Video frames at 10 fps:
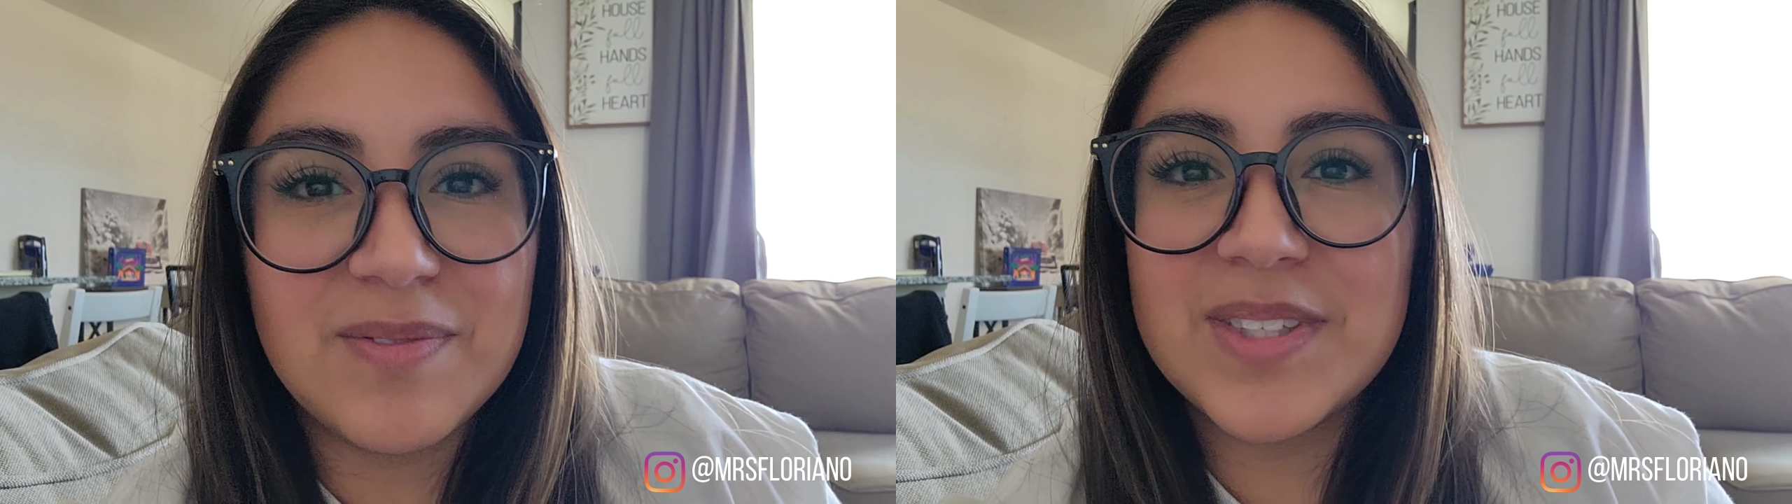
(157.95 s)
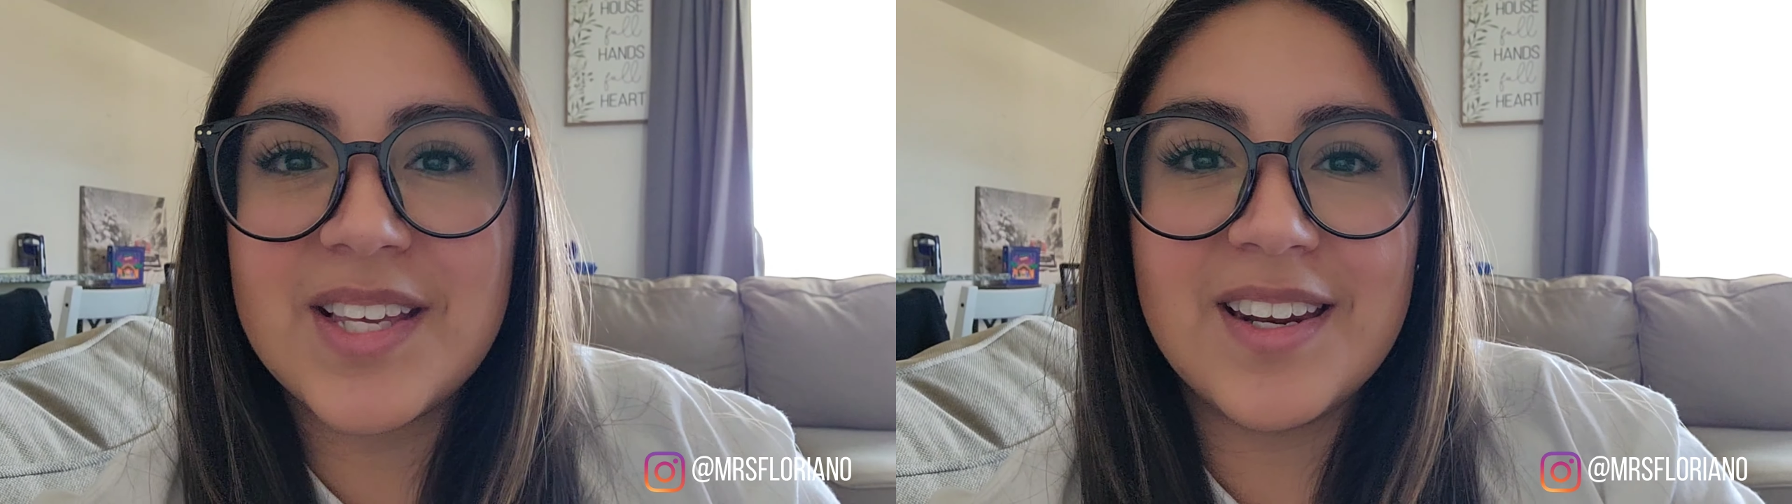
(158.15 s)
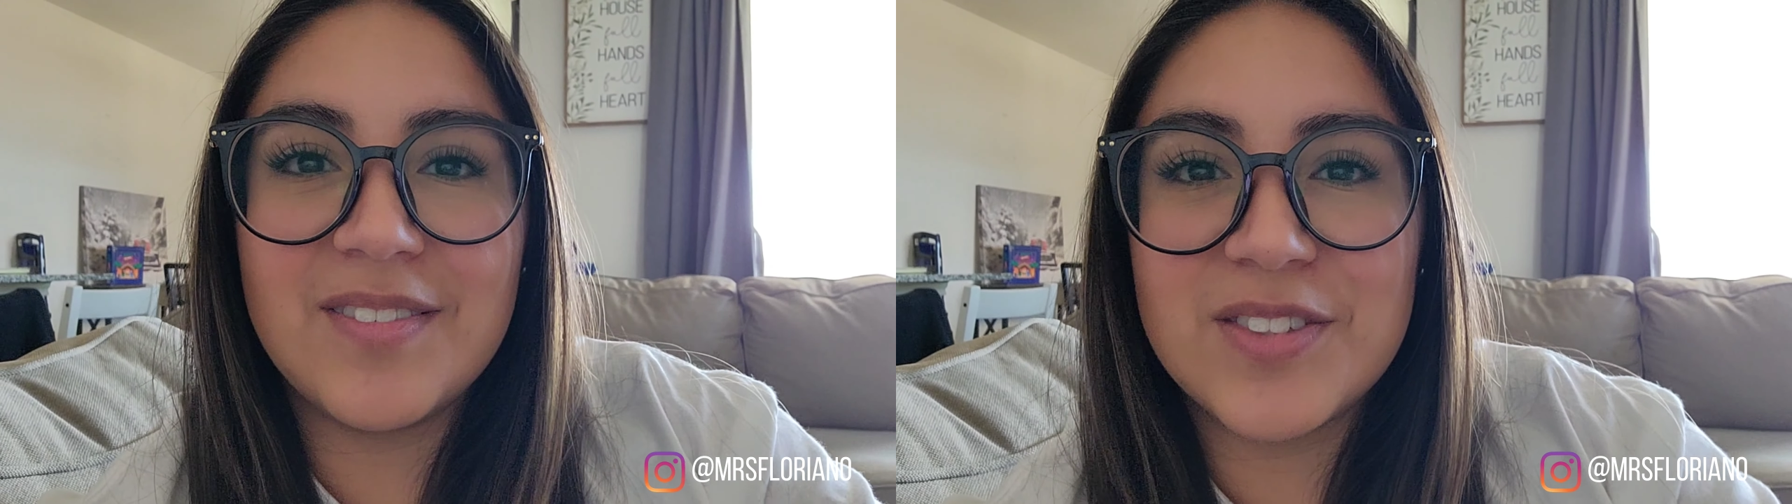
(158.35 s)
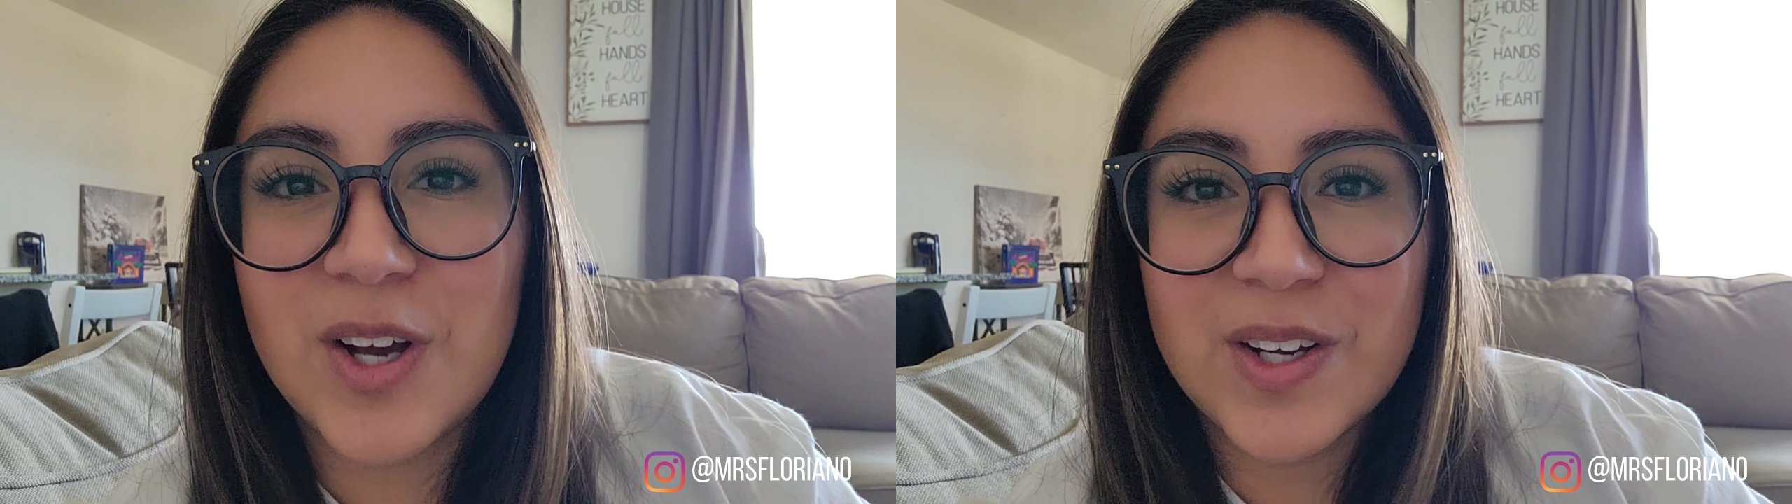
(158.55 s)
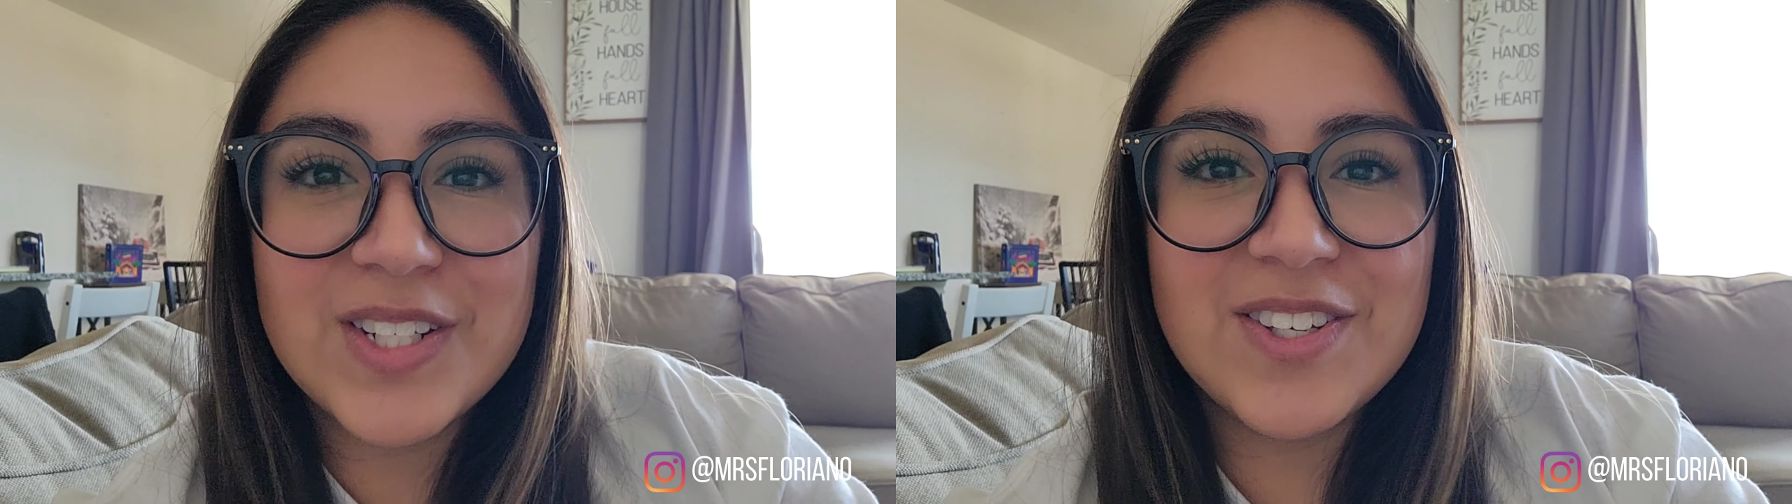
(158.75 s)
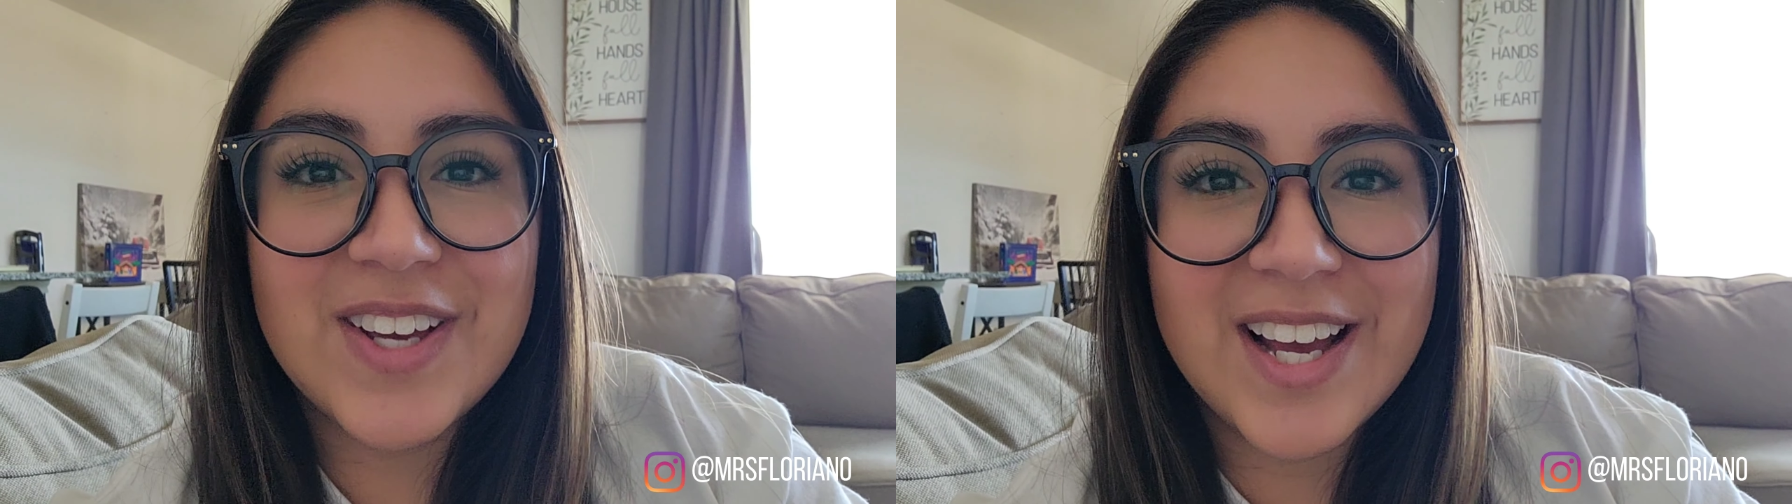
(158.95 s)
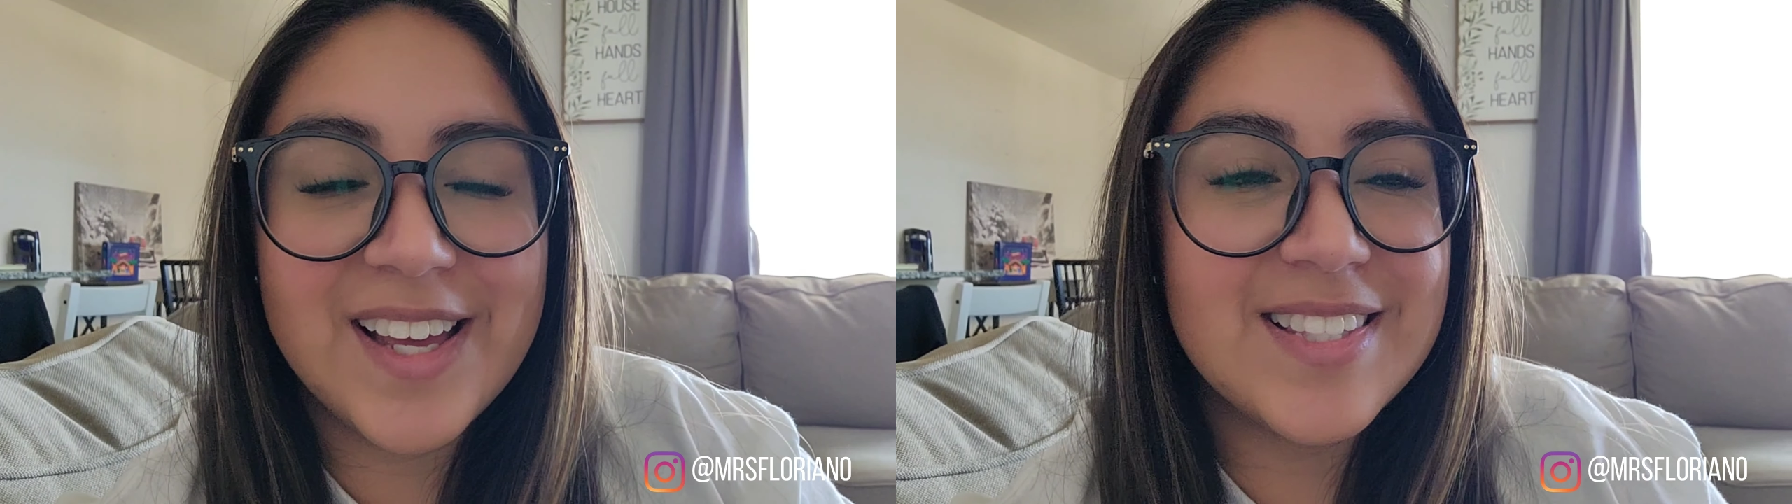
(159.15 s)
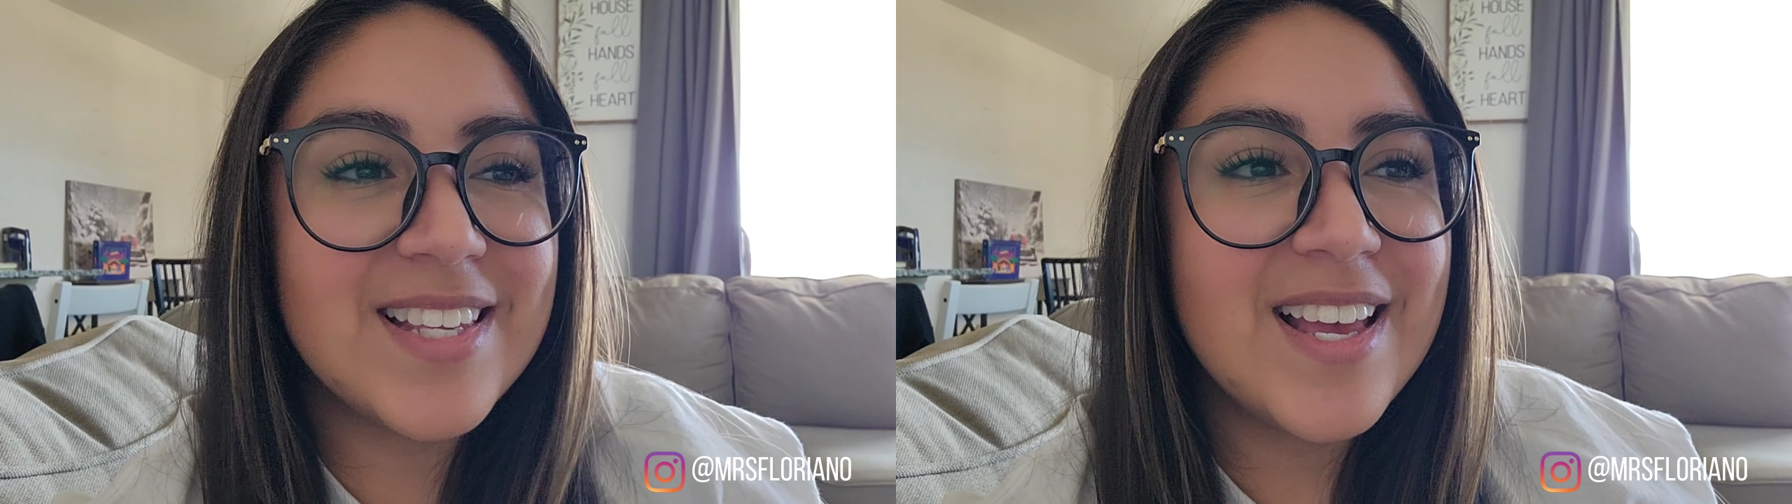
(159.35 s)
I've missed kind of talking to you
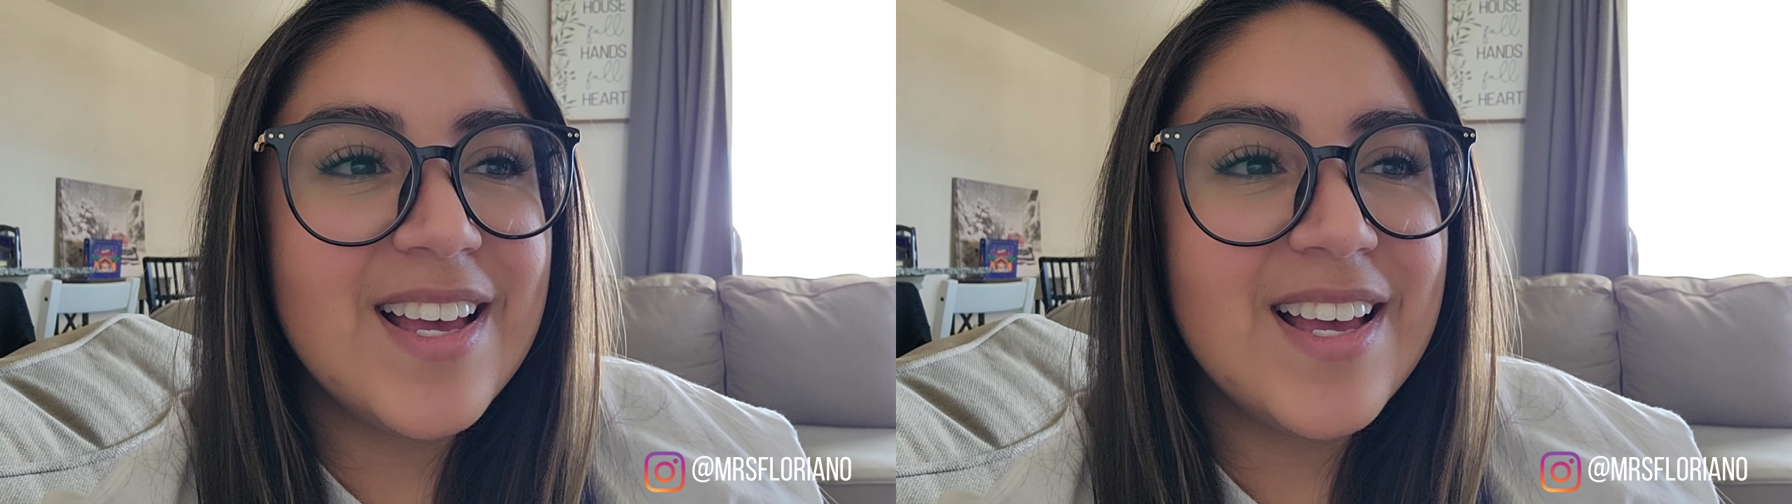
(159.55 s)
guys.